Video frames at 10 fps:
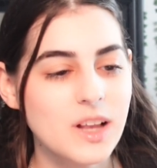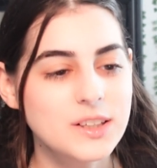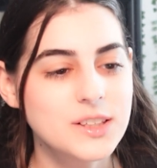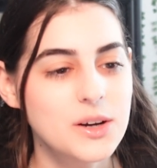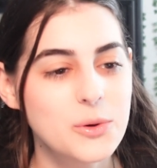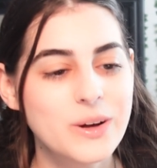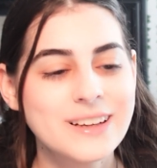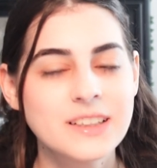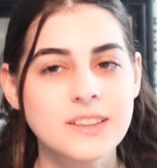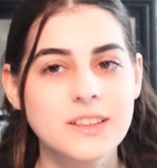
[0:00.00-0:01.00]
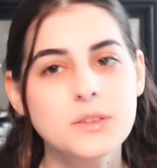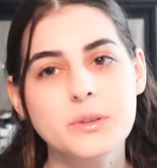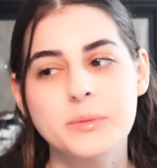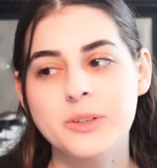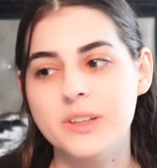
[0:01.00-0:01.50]
So that's
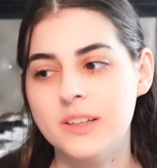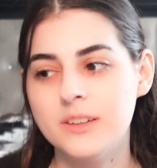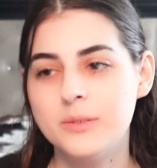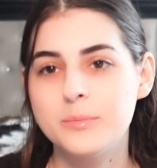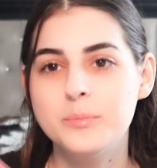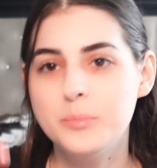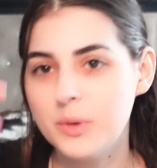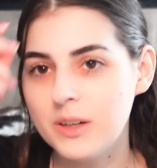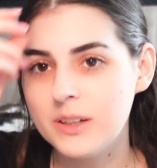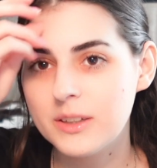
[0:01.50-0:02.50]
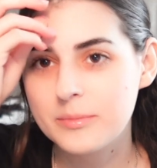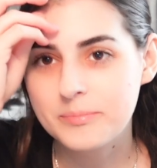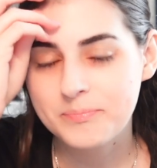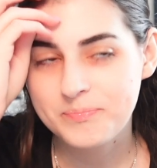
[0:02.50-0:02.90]
where I'm at right now. But